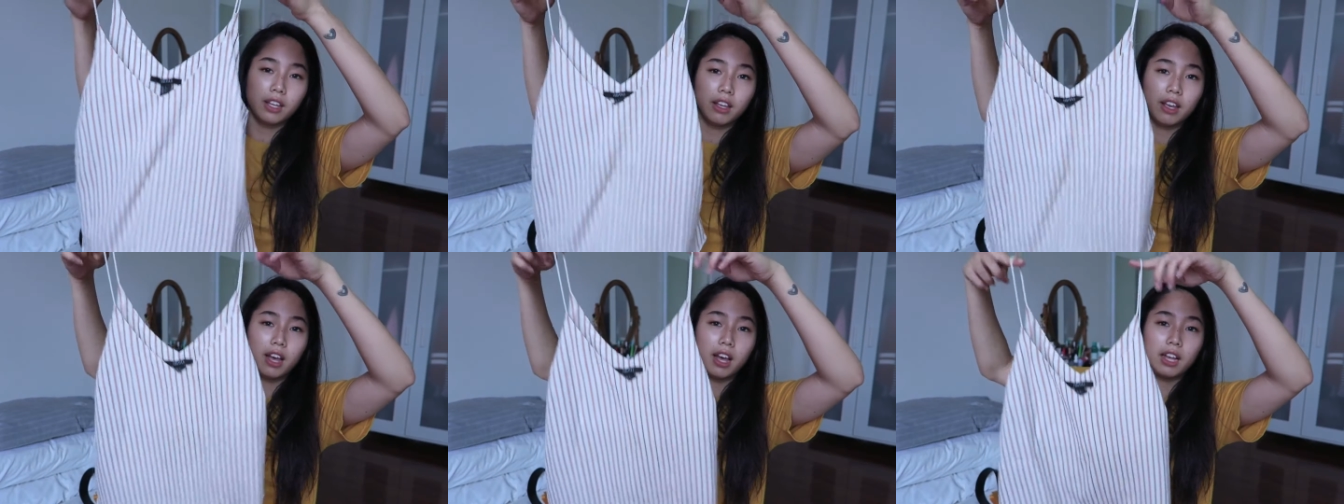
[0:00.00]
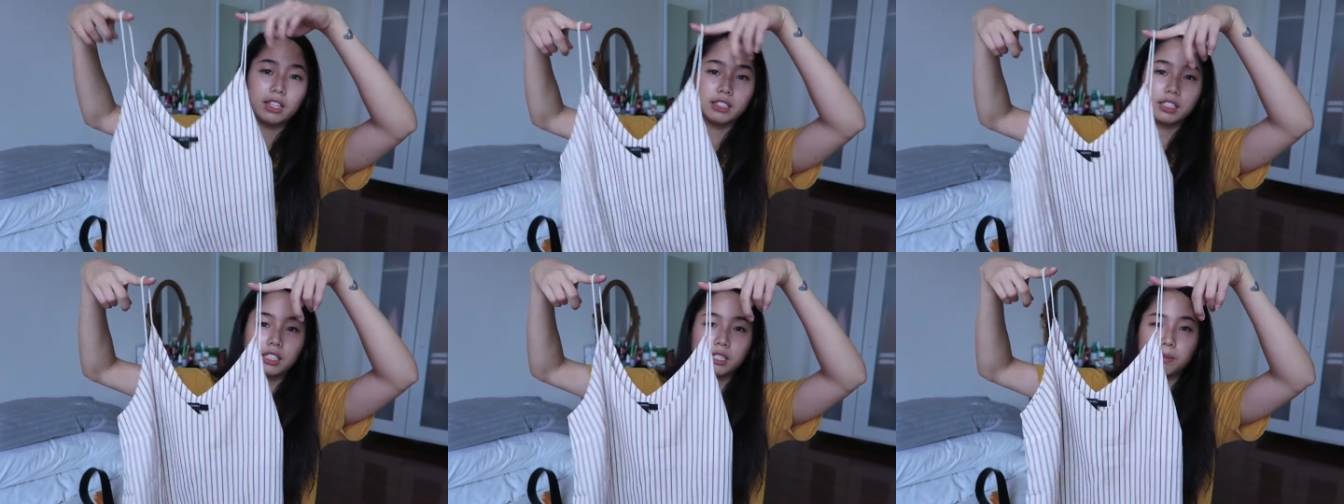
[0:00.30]
it
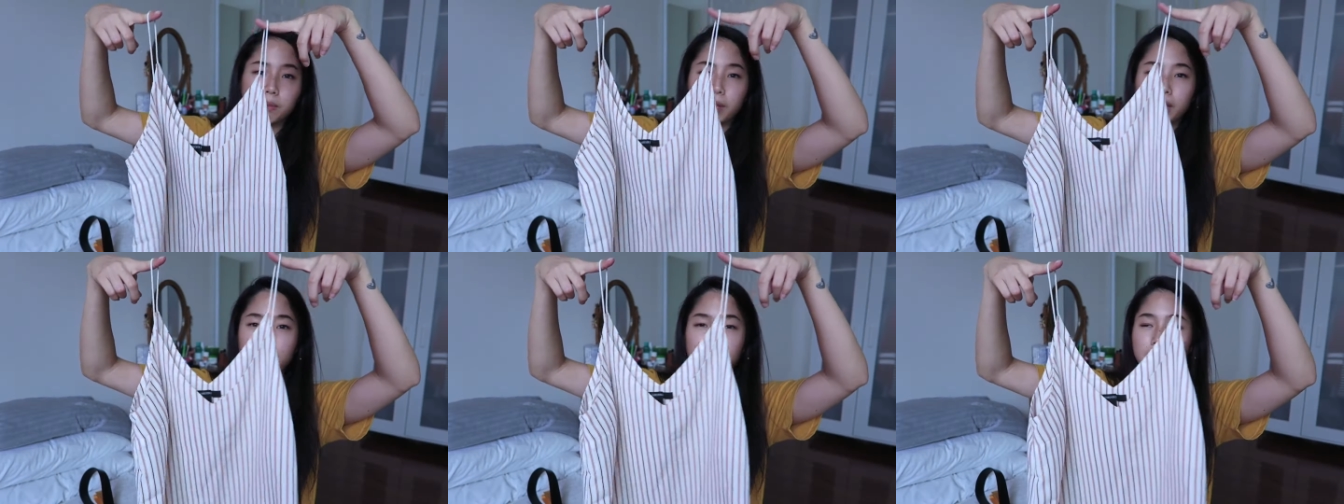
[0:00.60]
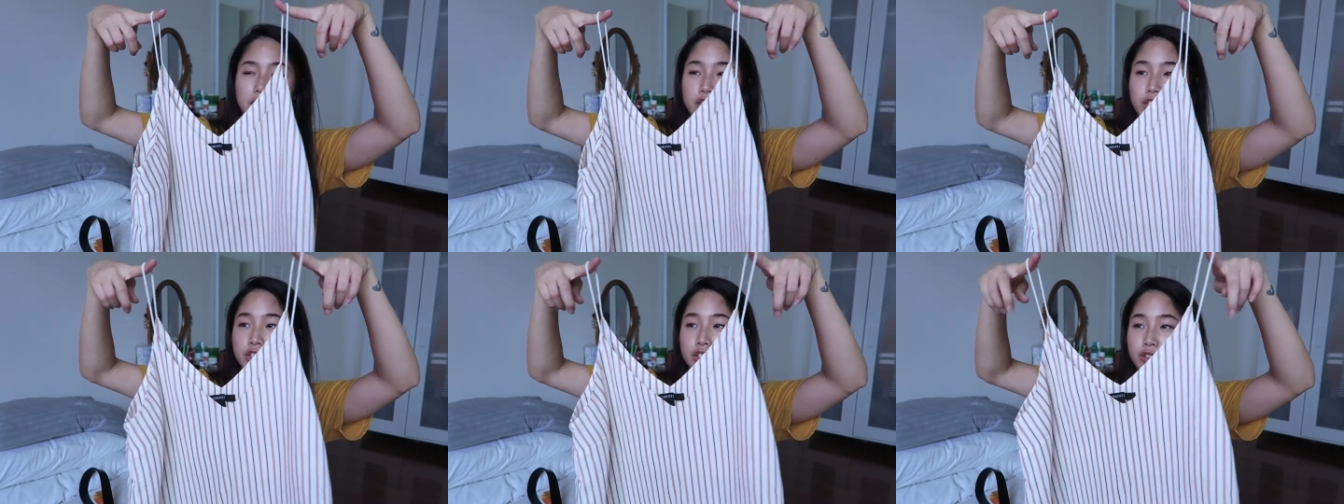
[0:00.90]
has a
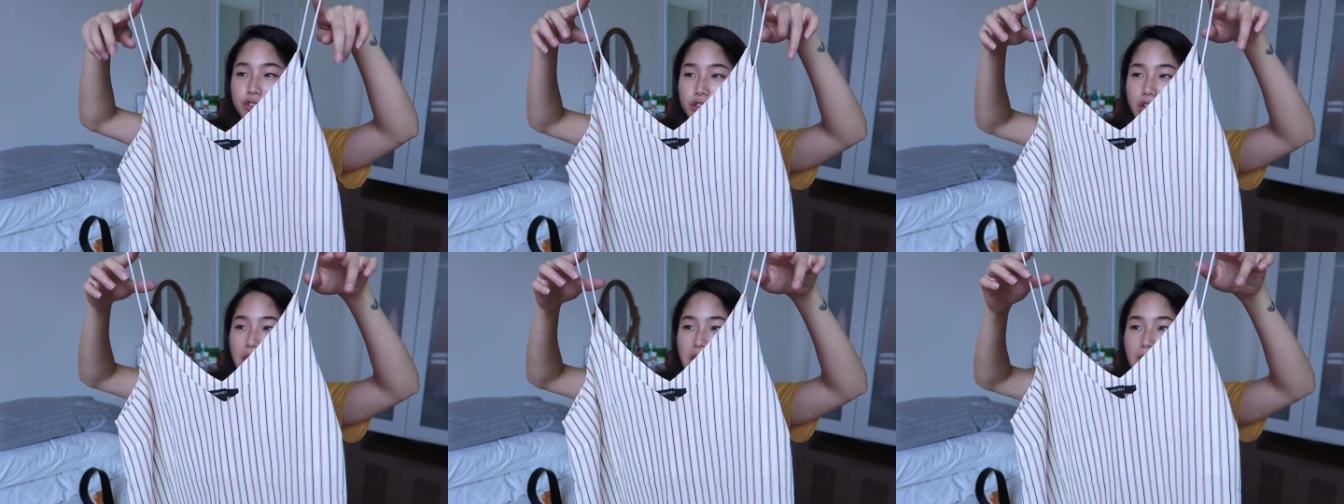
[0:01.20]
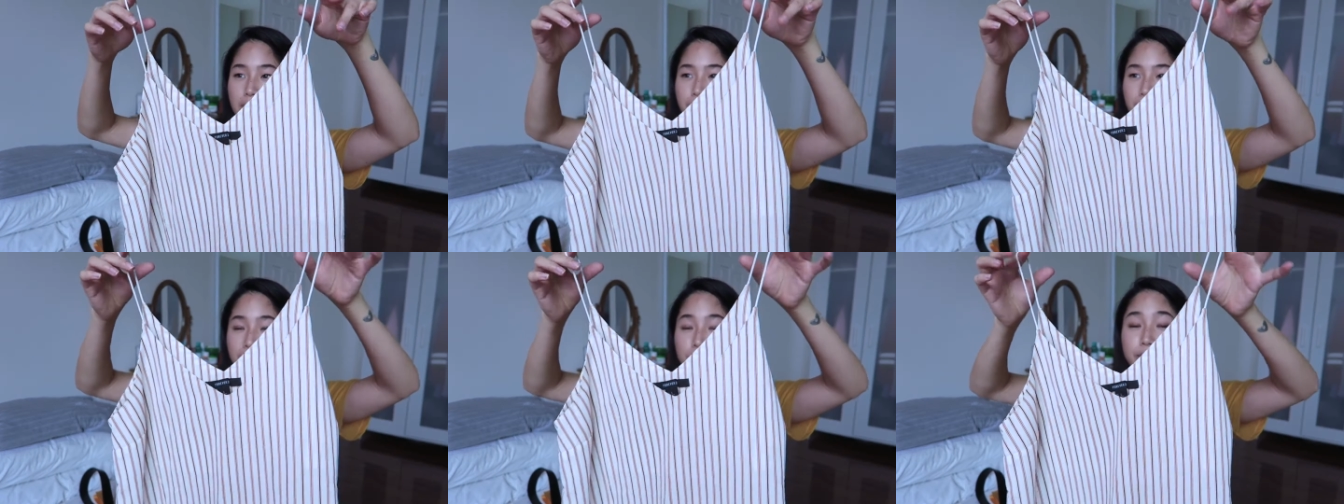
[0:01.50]
spaghetti
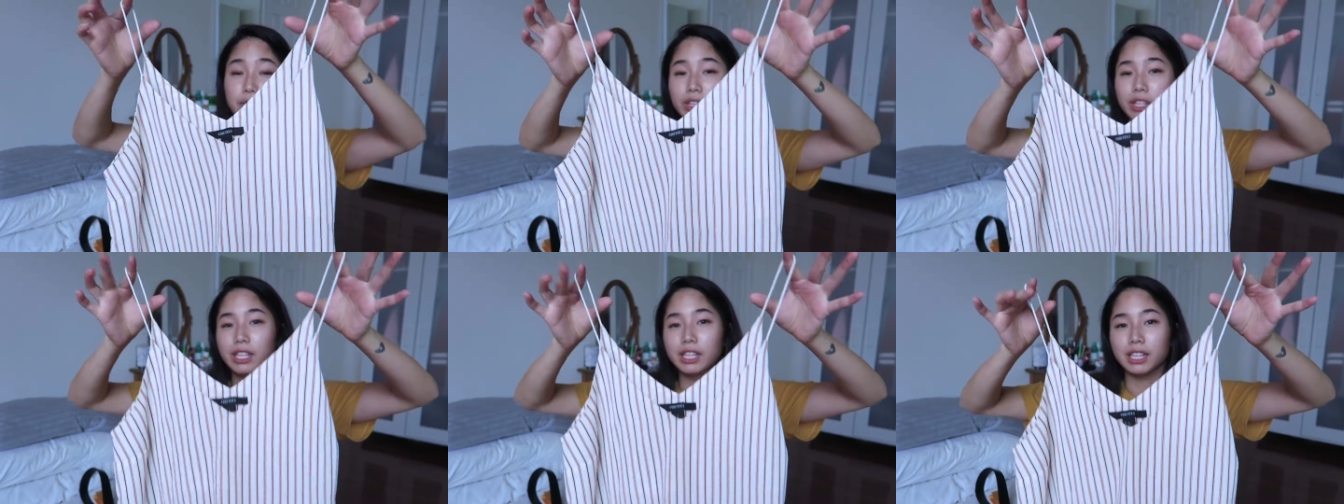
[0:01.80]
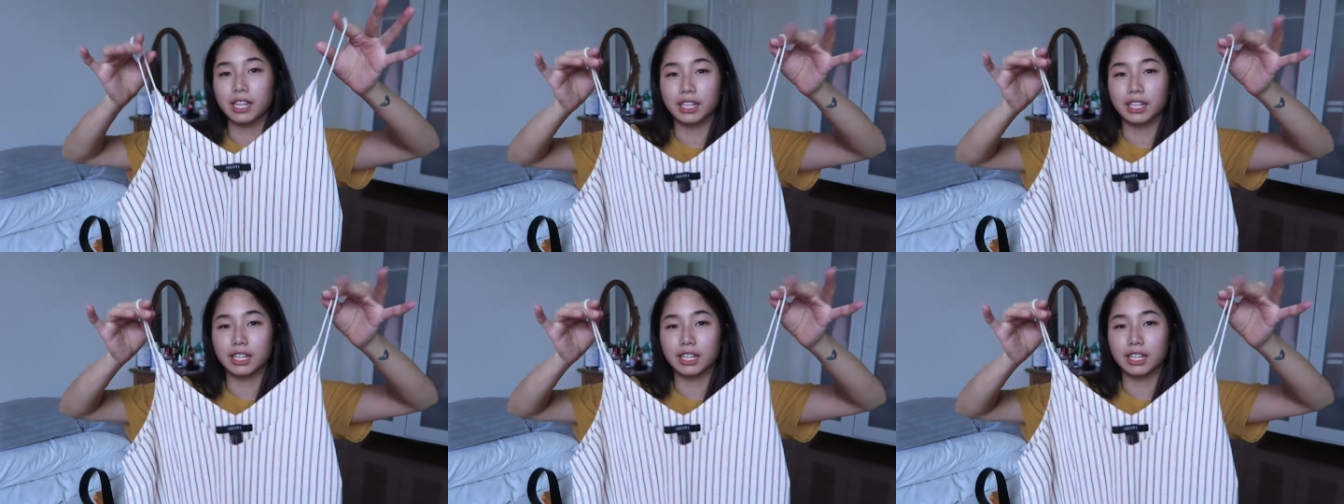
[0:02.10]
strap i really